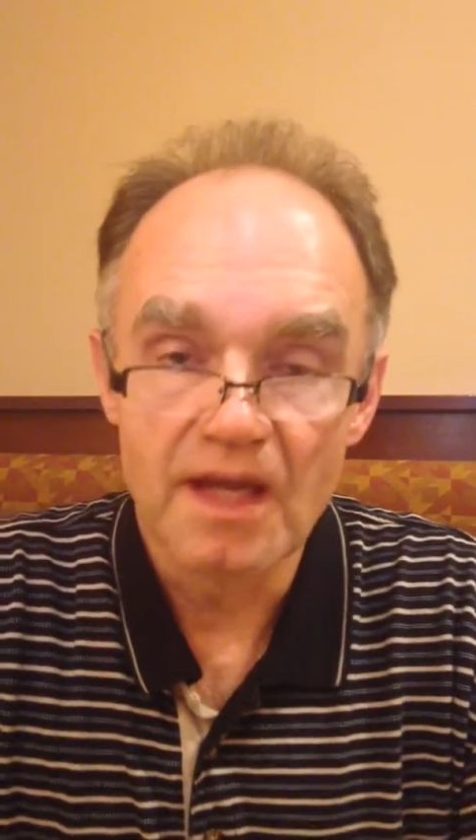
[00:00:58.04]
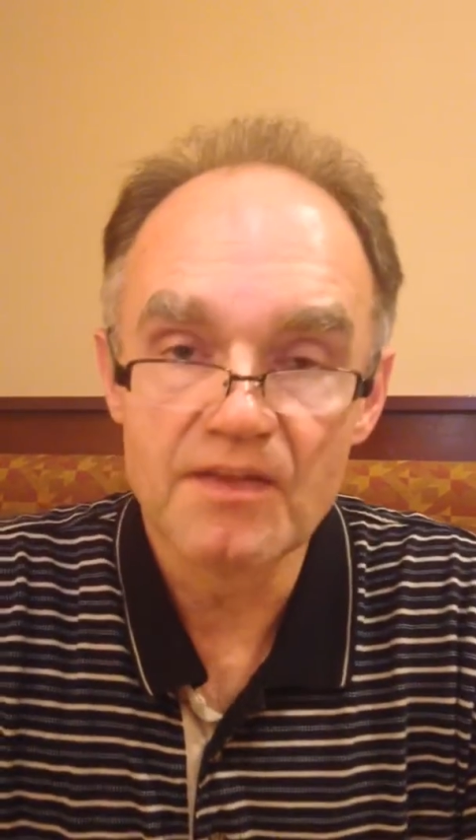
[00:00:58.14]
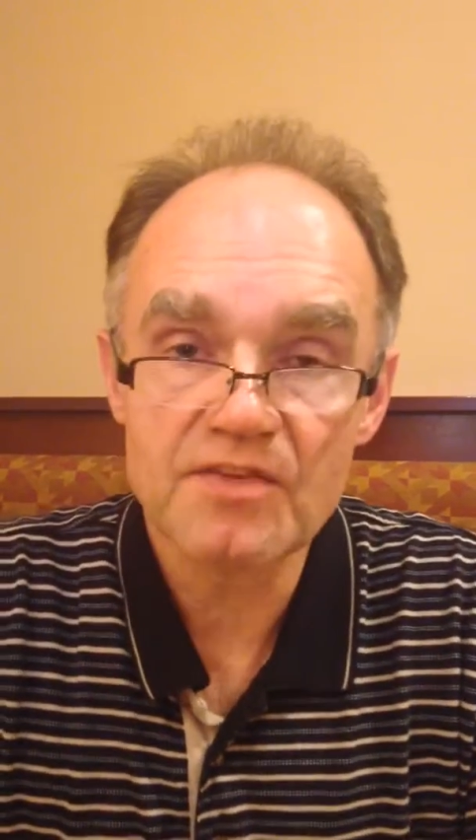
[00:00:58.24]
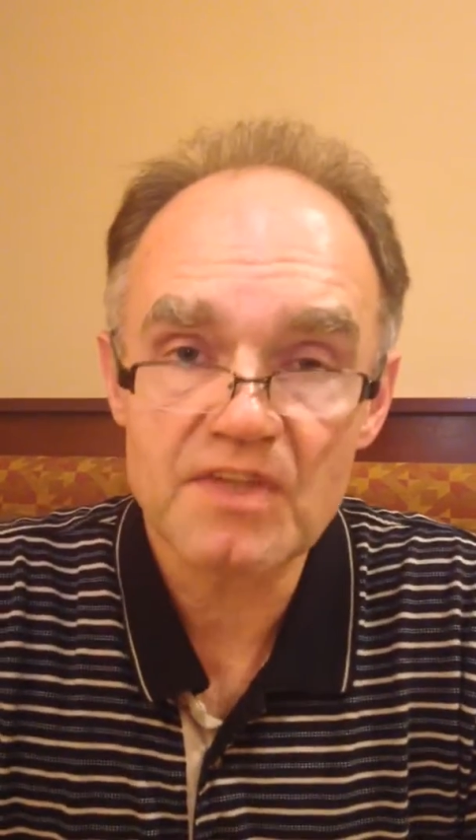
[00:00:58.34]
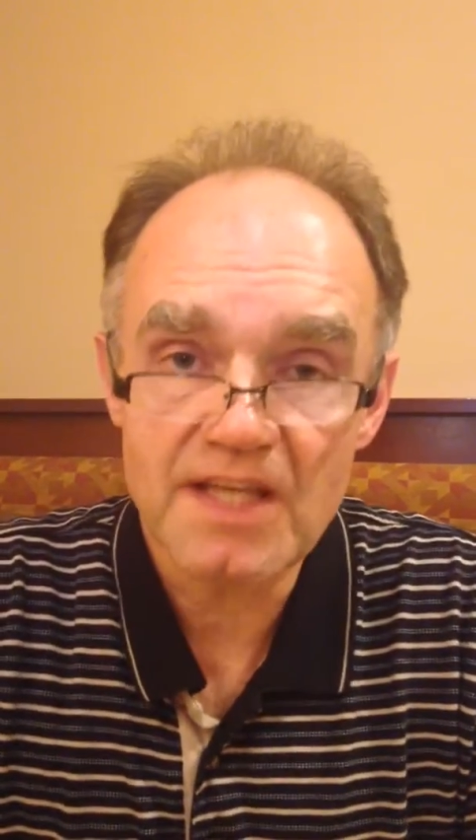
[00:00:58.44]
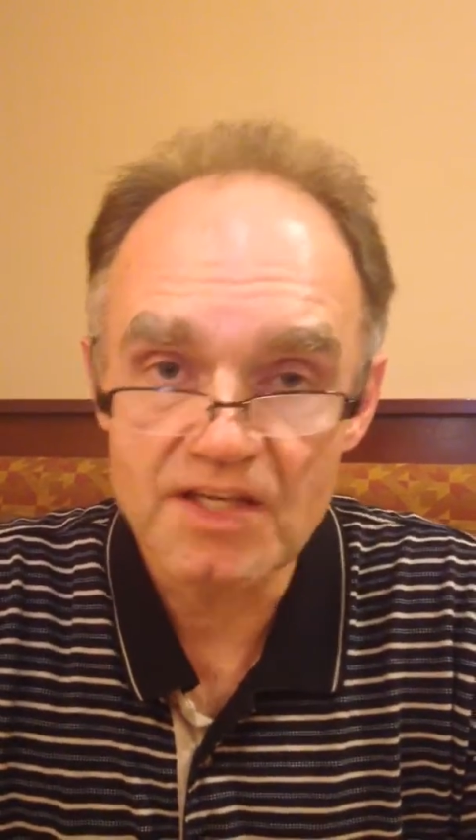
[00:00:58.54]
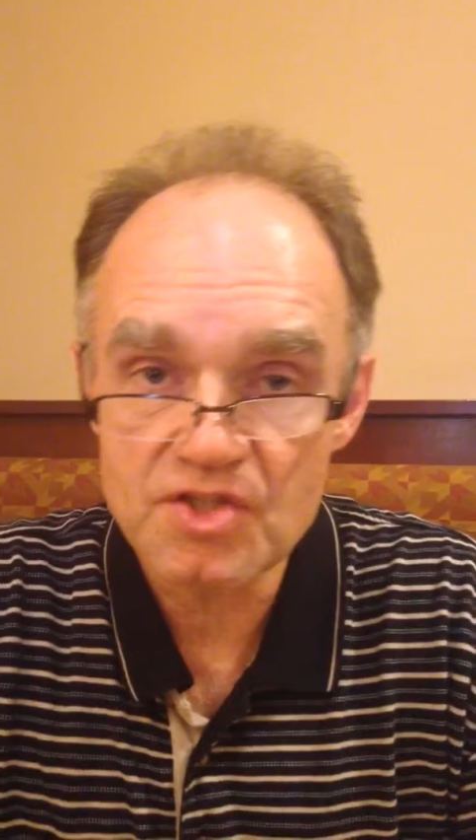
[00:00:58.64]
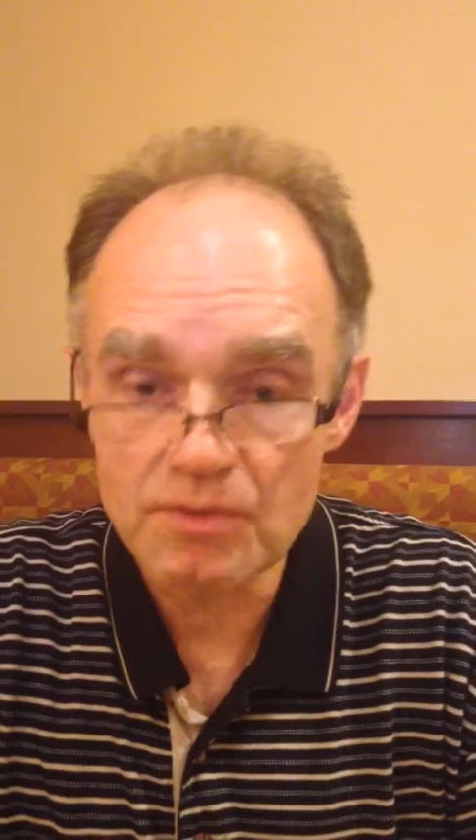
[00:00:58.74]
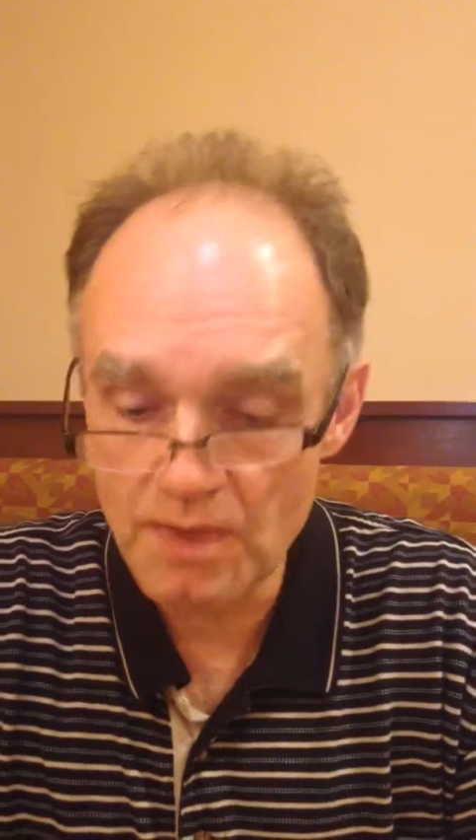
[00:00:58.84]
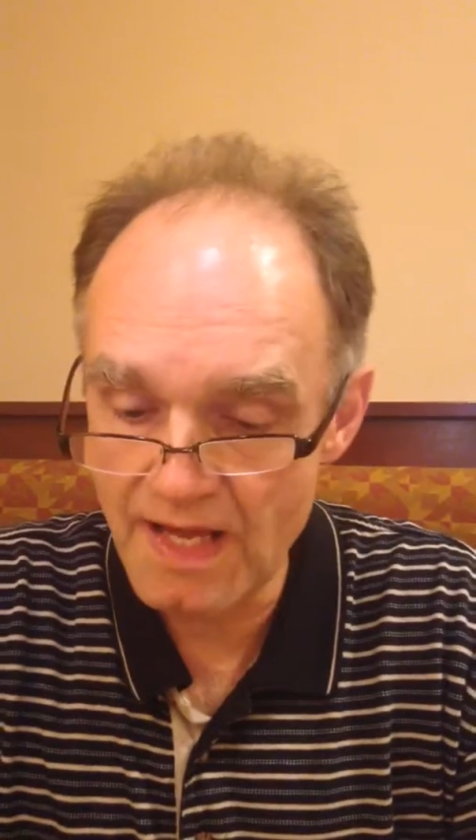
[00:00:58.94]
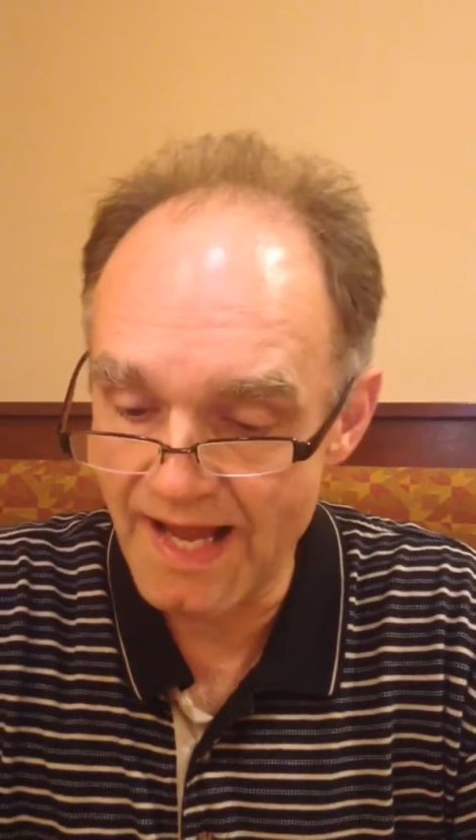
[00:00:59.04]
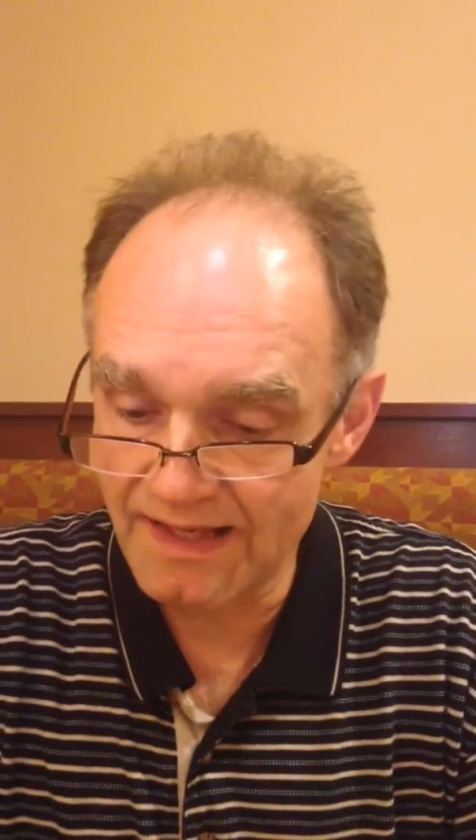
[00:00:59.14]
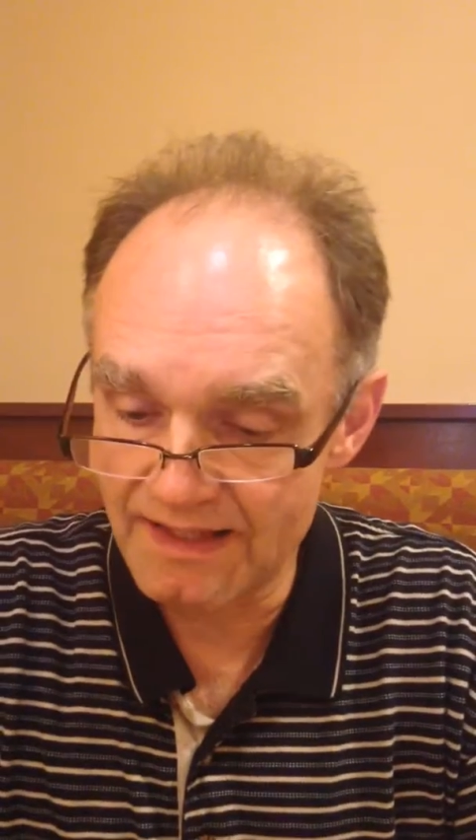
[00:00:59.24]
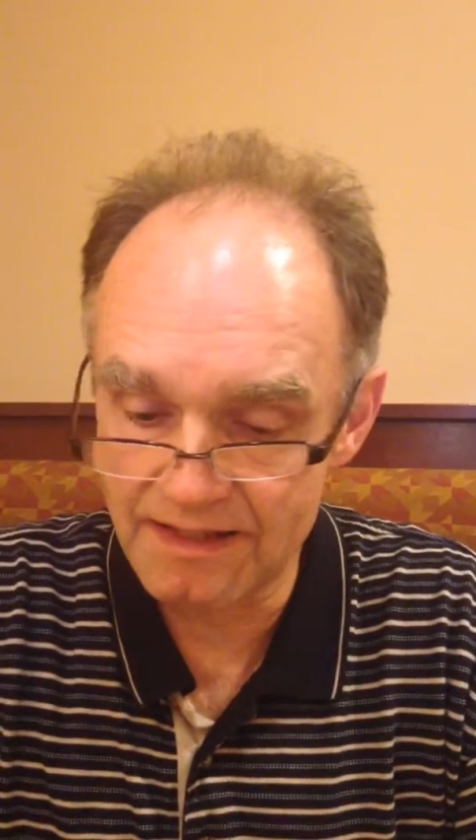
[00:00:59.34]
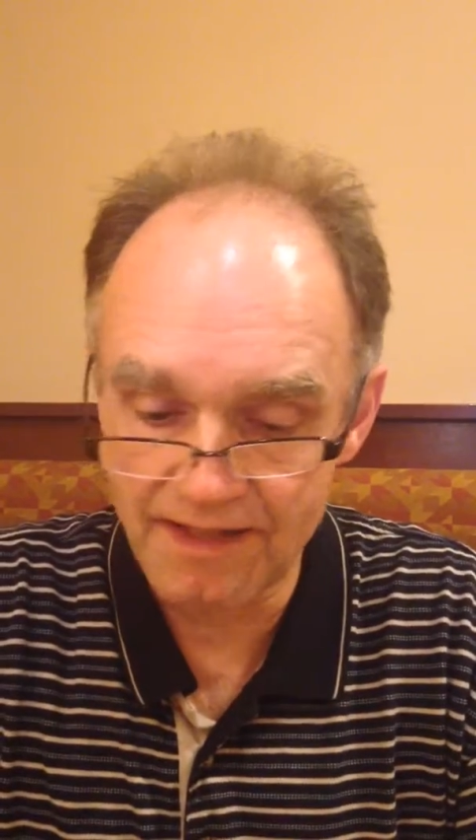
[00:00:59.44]
In this occasion, we
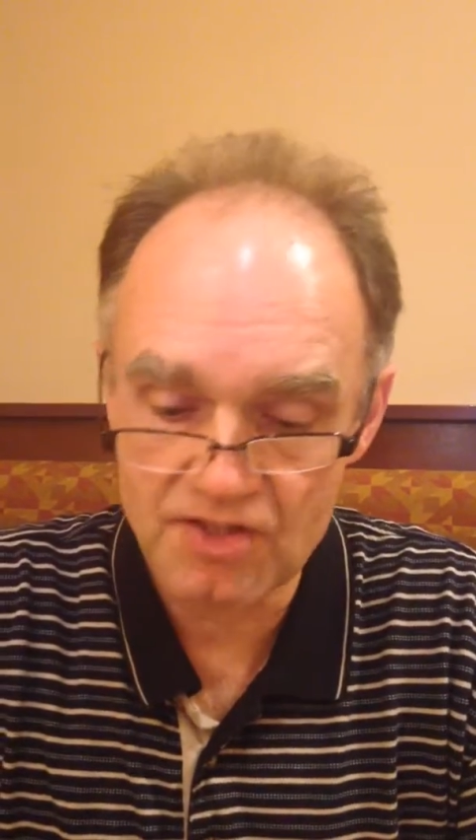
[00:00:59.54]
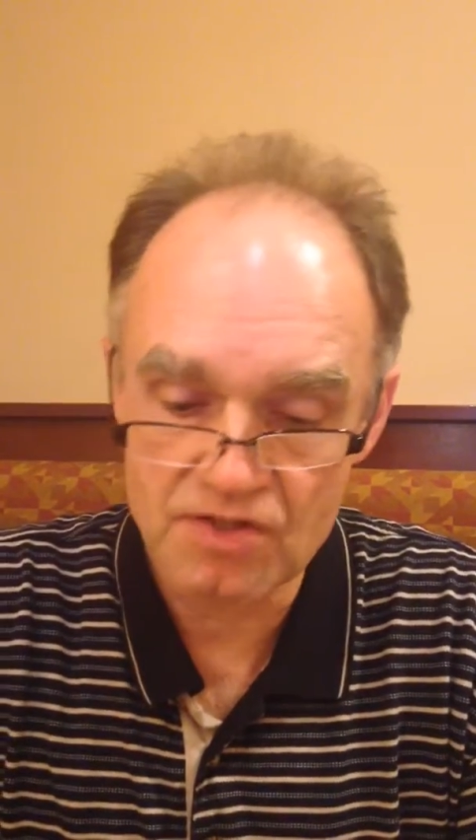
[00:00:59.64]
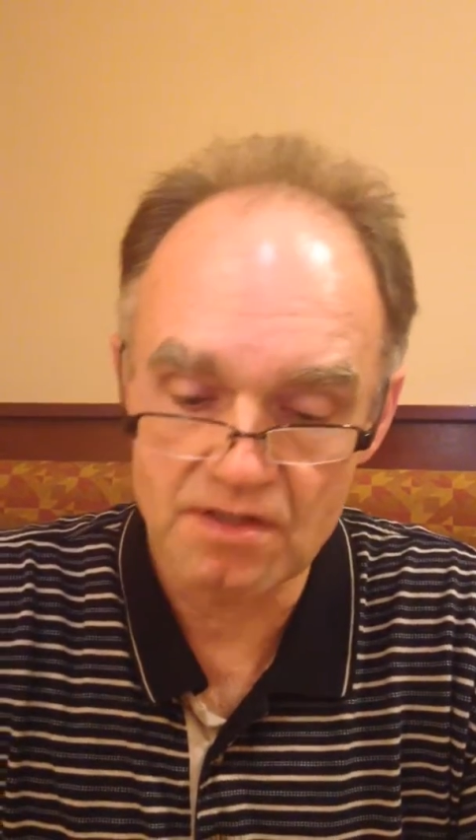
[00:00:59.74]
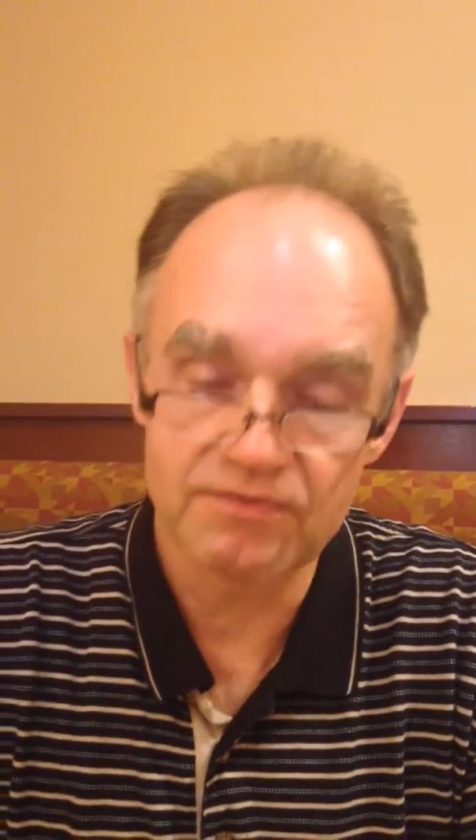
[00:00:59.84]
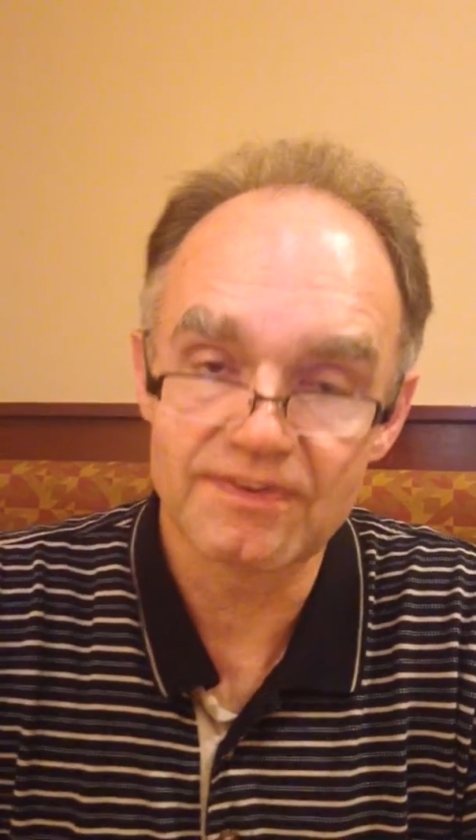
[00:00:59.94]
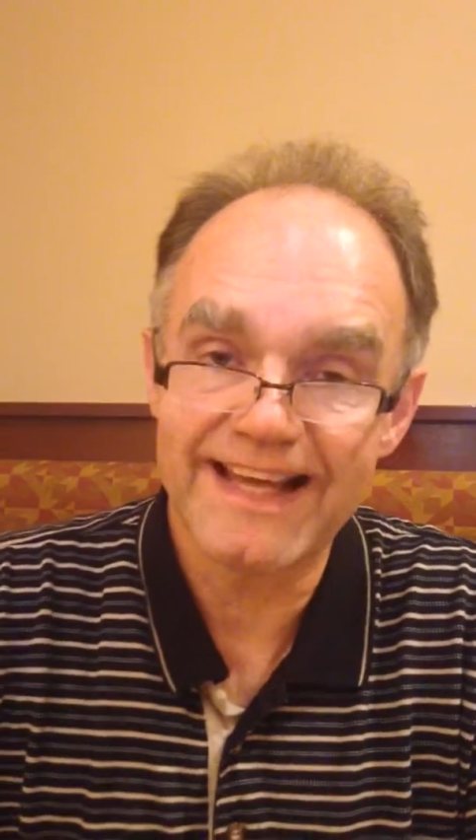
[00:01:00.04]
had a collection of